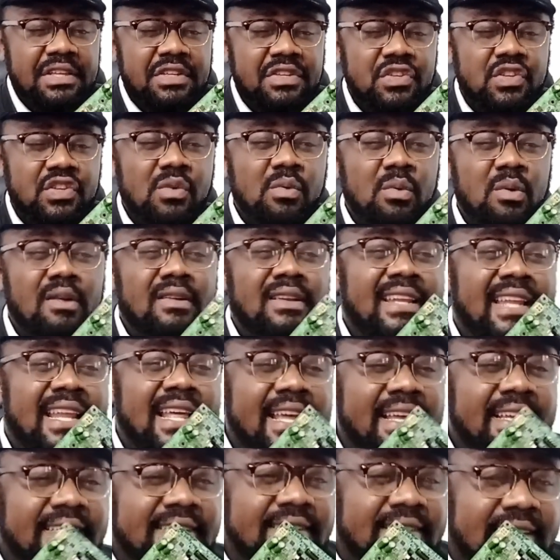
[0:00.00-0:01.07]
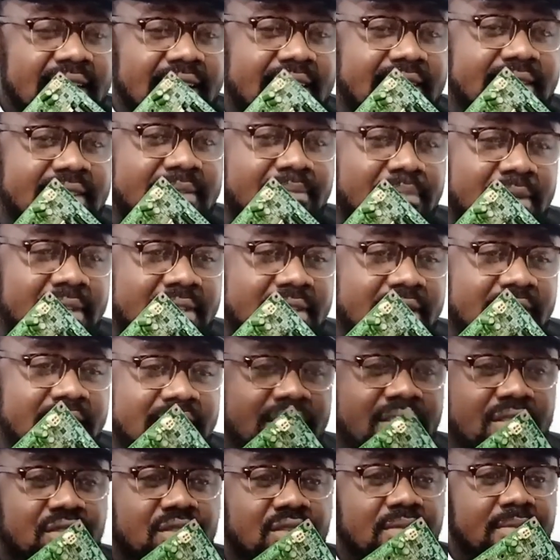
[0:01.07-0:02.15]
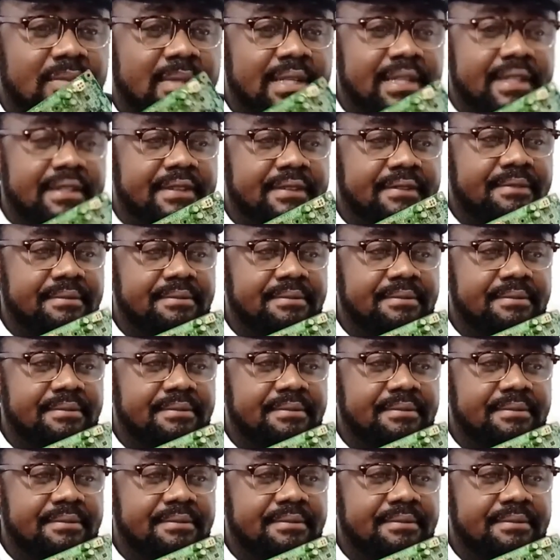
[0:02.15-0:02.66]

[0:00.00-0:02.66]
you will learn that, please listen to me,